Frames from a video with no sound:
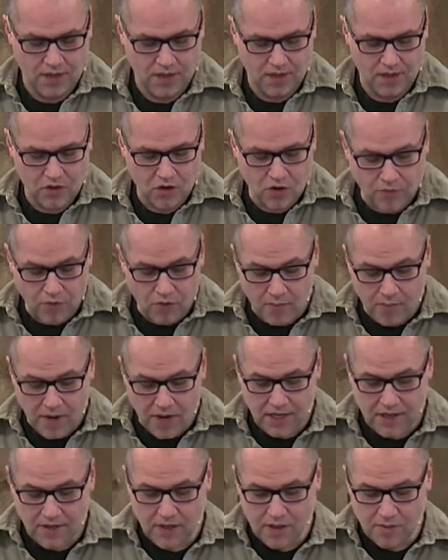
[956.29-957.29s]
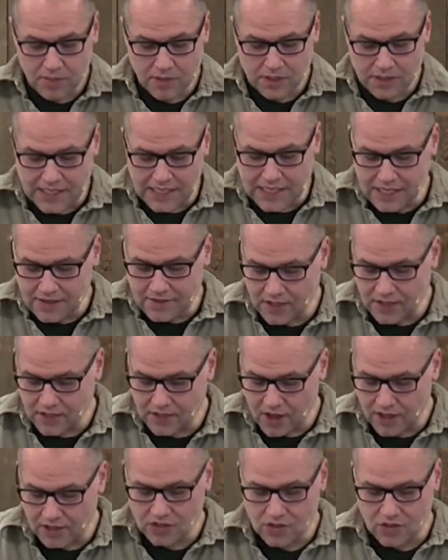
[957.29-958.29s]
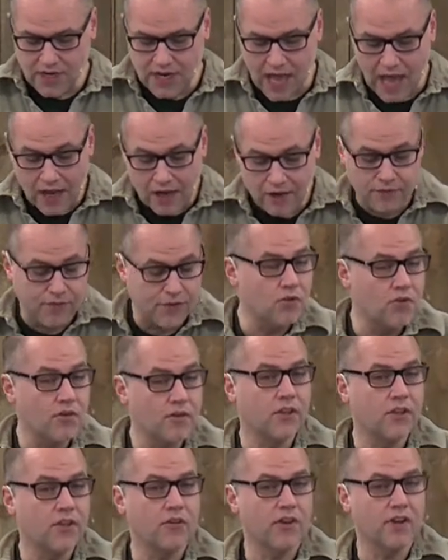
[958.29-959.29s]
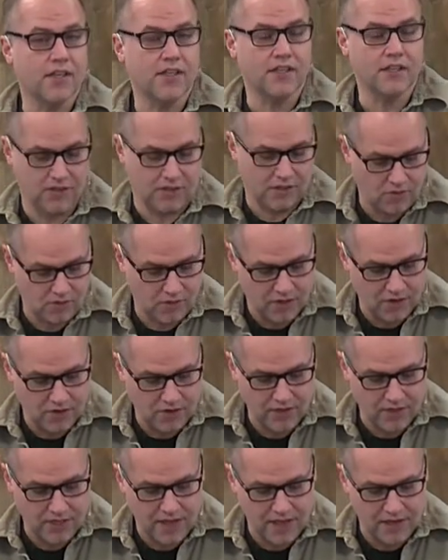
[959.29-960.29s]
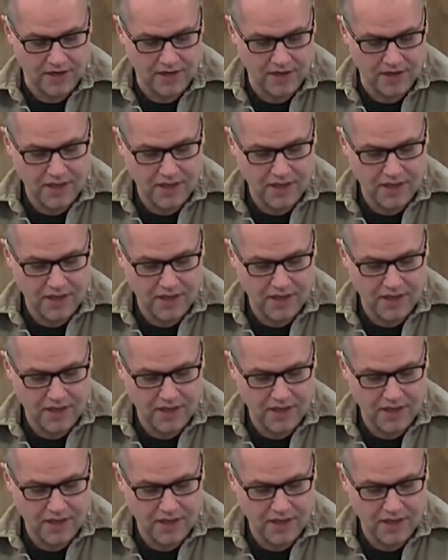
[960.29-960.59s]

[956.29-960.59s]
Therefore, many of them believed, and also not a few of the Greeks. There we go again.